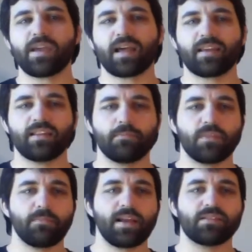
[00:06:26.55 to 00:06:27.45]
I think they
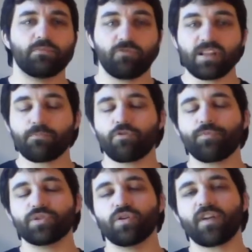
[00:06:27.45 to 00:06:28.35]
made some real
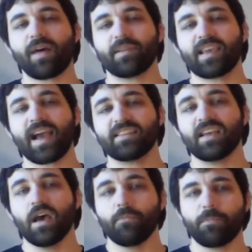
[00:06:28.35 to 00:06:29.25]
improvements over Ammon,
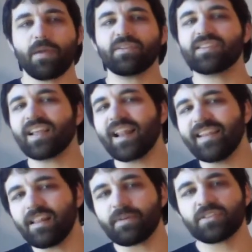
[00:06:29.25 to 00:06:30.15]
but maybe still a
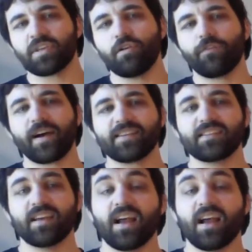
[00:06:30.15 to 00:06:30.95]
little bit too fast.